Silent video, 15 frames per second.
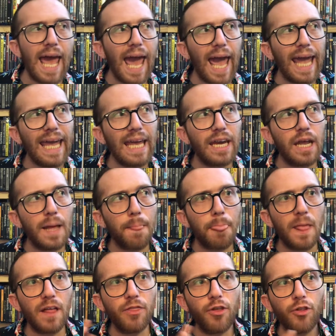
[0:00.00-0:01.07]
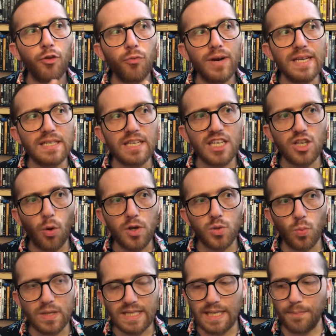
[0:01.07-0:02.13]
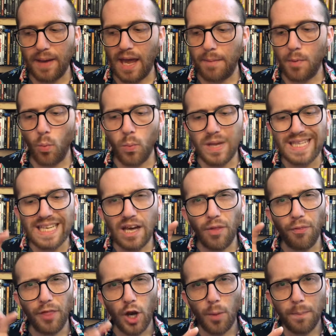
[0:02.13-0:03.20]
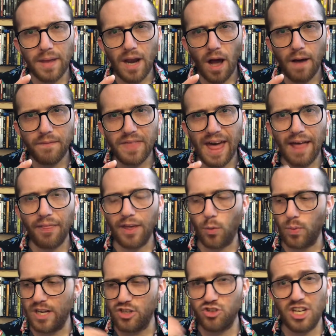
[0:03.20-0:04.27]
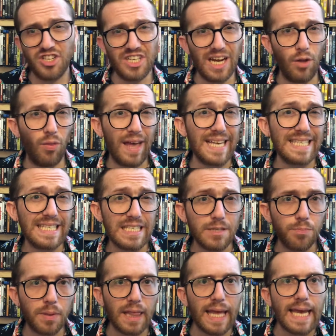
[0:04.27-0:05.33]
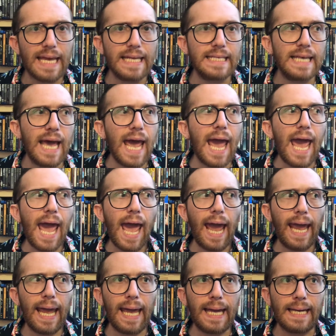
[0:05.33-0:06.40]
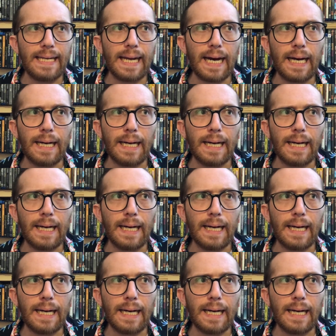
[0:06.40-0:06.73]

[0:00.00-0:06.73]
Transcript: And the reason he's always one step ahead of me, we see a little bit of that, like when he's changing out license plates, and